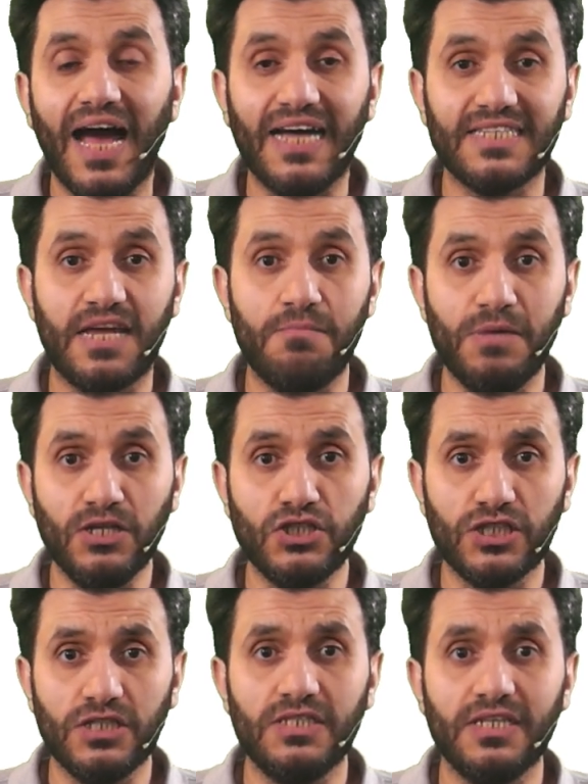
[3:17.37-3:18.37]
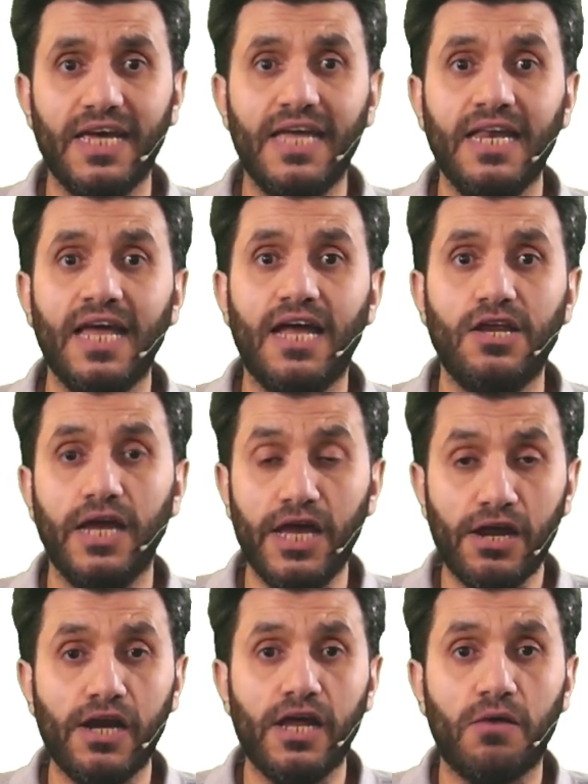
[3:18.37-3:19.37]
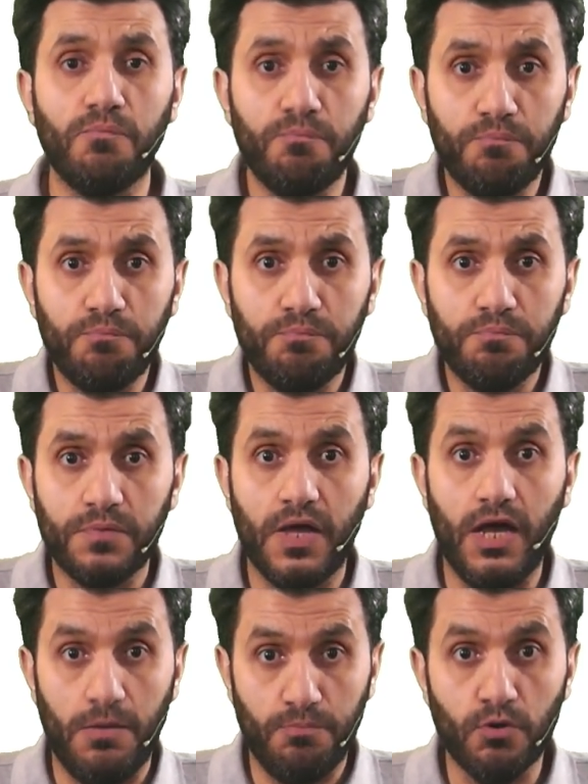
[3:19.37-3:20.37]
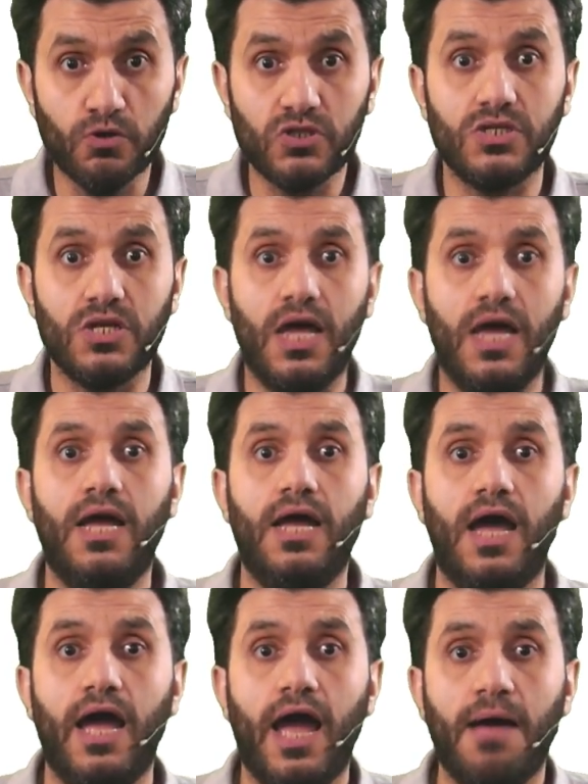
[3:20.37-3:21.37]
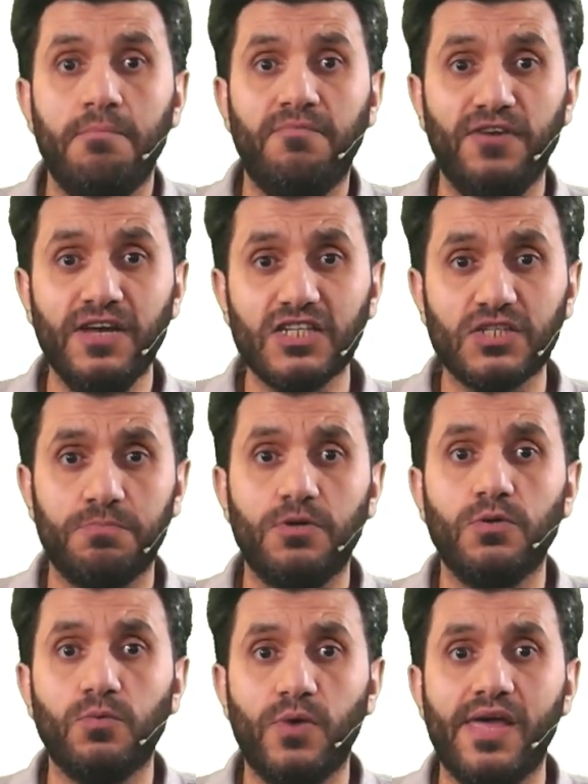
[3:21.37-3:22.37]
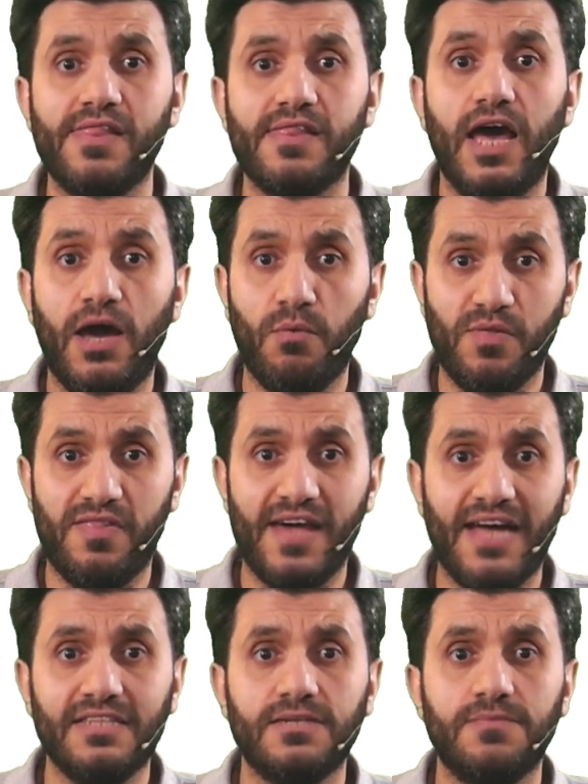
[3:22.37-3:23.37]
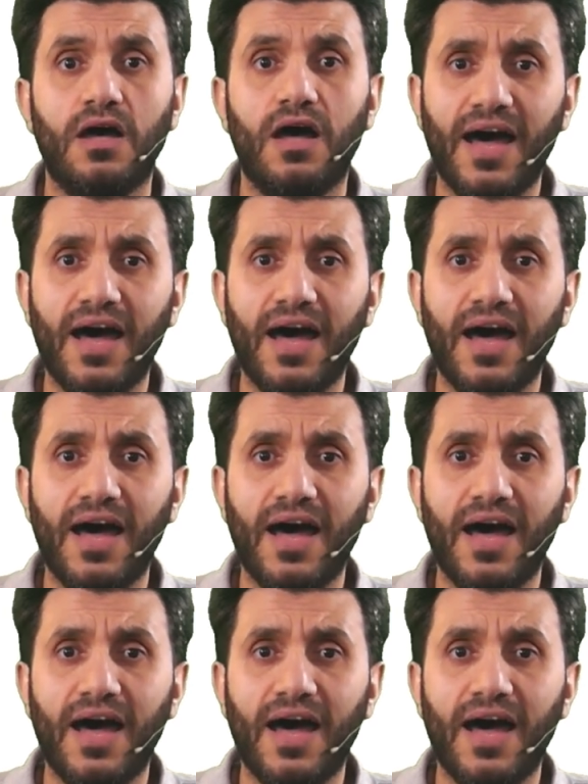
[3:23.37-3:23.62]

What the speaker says: As I mentioned in an earlier post, I'm flexible with that.